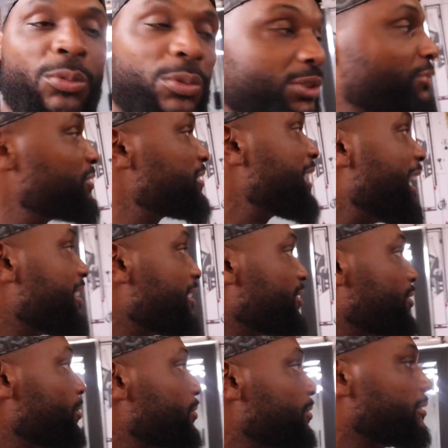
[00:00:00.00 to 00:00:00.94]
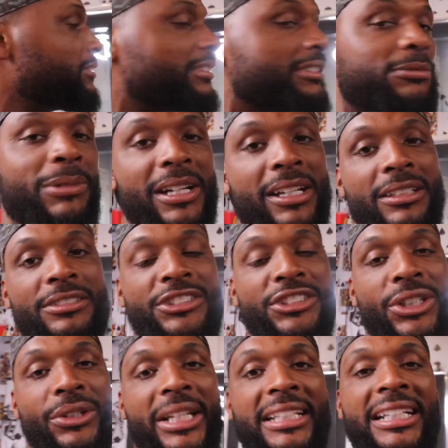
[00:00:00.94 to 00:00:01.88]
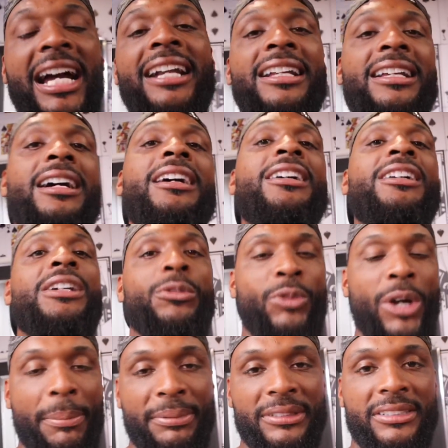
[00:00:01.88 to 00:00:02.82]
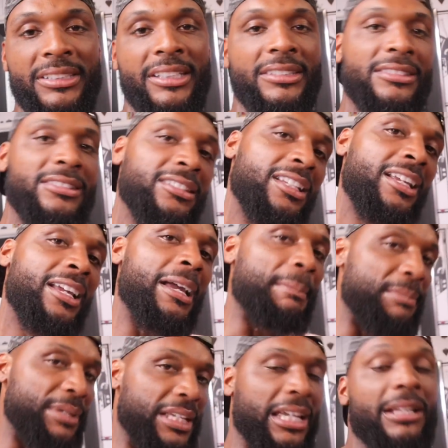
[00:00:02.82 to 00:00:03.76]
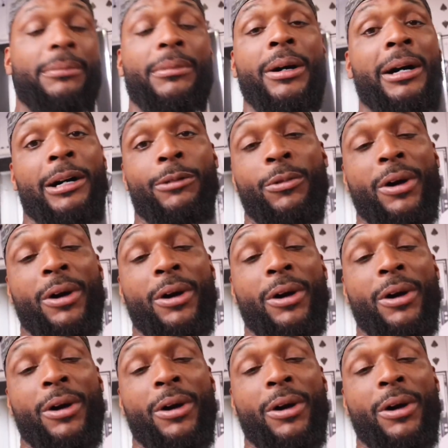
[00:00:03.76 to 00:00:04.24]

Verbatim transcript: which was kind of cool as well. So that kind of represents me and my